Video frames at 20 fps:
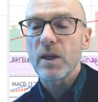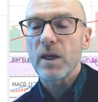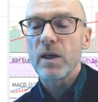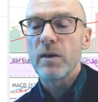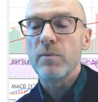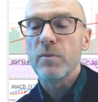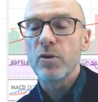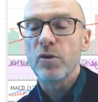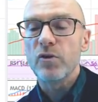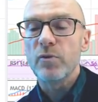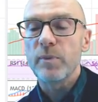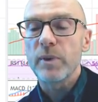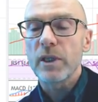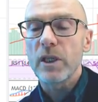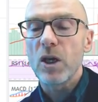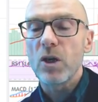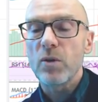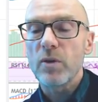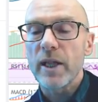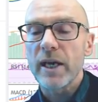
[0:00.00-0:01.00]
move
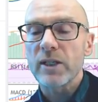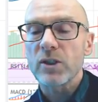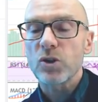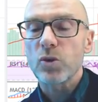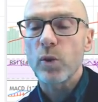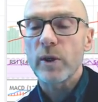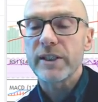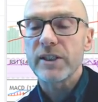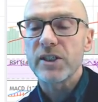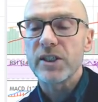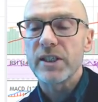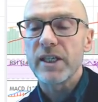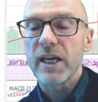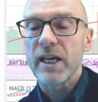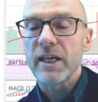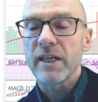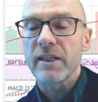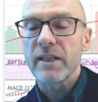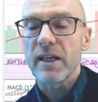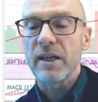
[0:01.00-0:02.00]
below that 20
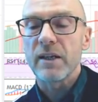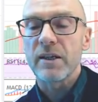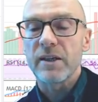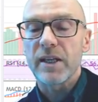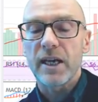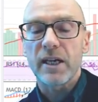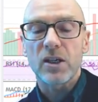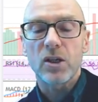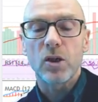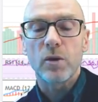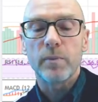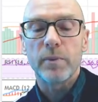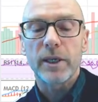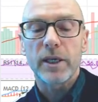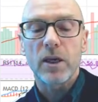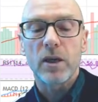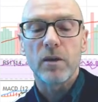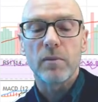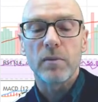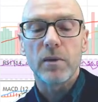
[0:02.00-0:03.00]
day, that could
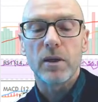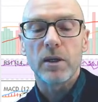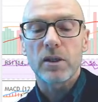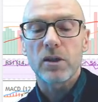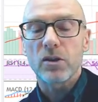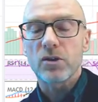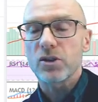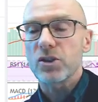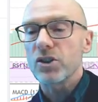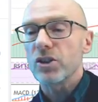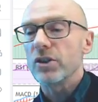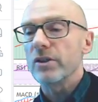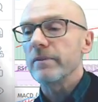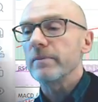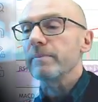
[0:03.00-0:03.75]
become a concern.